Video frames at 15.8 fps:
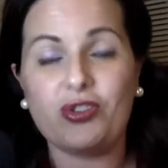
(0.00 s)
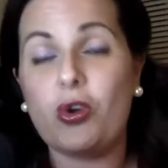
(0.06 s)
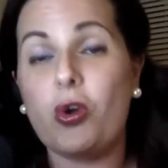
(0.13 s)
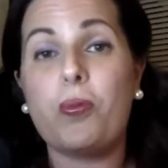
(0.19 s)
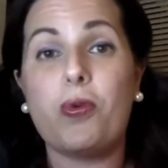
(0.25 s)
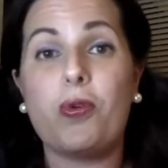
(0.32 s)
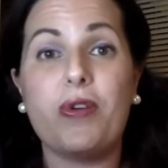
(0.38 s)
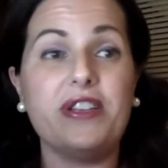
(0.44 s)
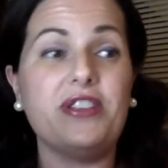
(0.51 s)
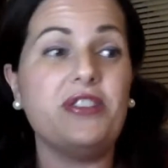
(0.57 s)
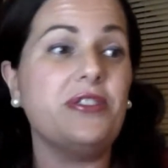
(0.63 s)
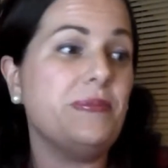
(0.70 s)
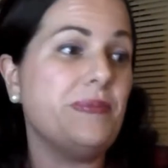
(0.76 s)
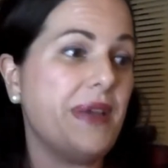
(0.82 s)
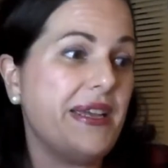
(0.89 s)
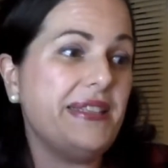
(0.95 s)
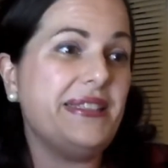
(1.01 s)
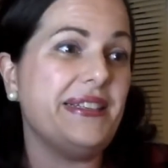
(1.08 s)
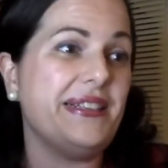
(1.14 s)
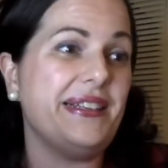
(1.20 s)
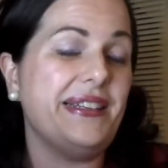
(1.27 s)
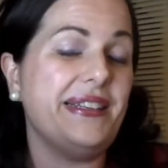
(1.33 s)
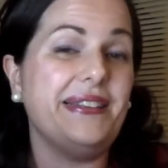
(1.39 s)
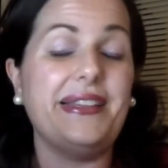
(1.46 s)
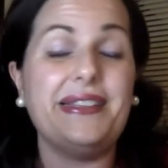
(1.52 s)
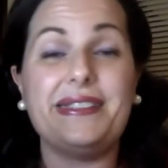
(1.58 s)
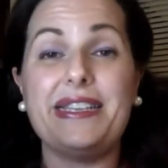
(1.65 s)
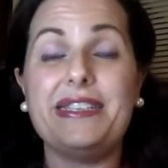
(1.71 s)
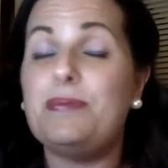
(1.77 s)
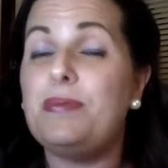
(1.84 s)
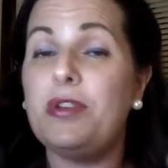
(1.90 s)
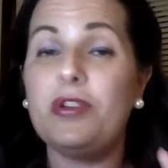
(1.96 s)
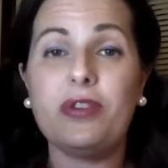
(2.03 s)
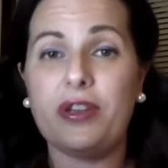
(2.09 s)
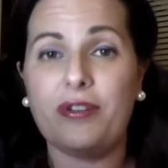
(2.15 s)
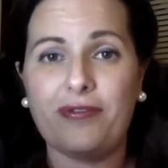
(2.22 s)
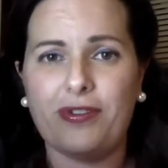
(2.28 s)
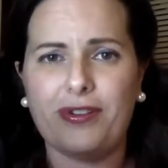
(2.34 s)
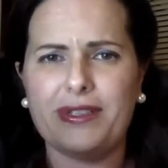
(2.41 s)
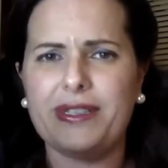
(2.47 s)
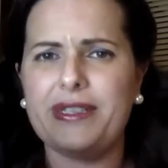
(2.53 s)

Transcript: Corporation basically is beautiful.